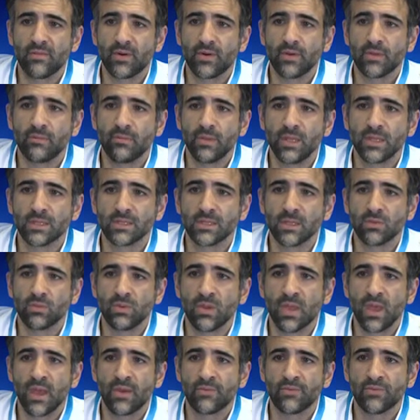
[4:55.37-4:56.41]
It means that we
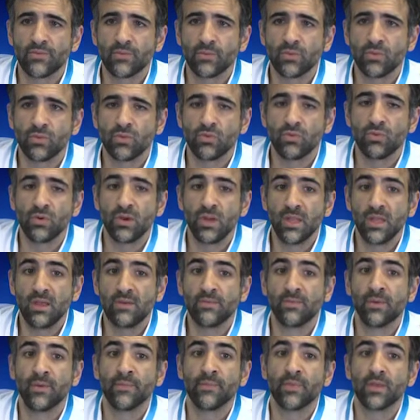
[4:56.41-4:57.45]
have to leave
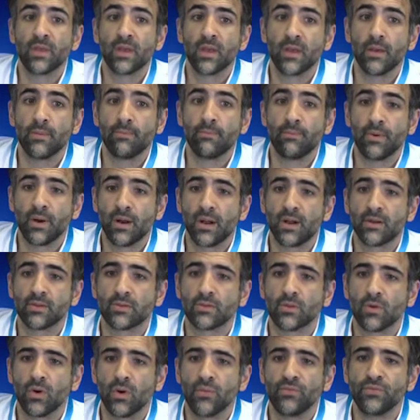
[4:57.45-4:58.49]
a part
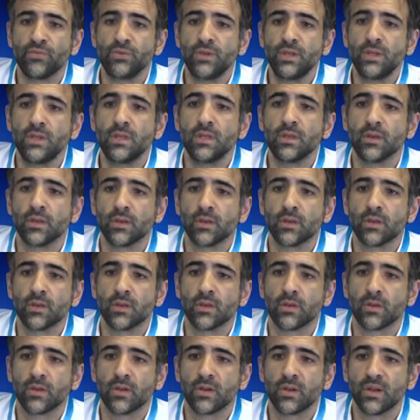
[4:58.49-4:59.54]
of the
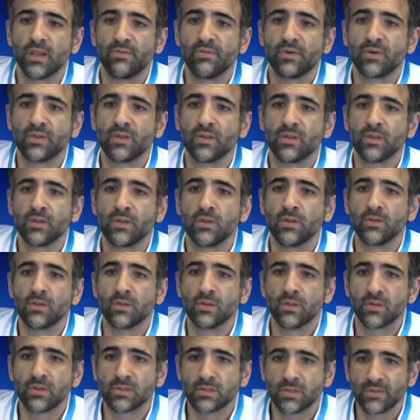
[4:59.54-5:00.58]
liver that is
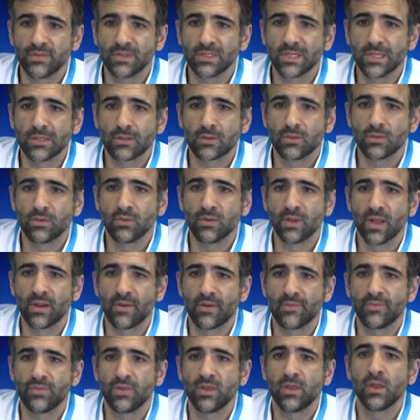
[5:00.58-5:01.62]
sufficient to
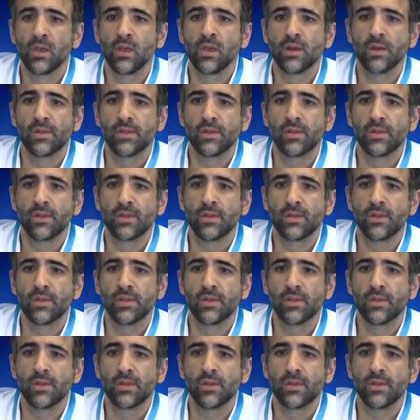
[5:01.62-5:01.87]
guarantee a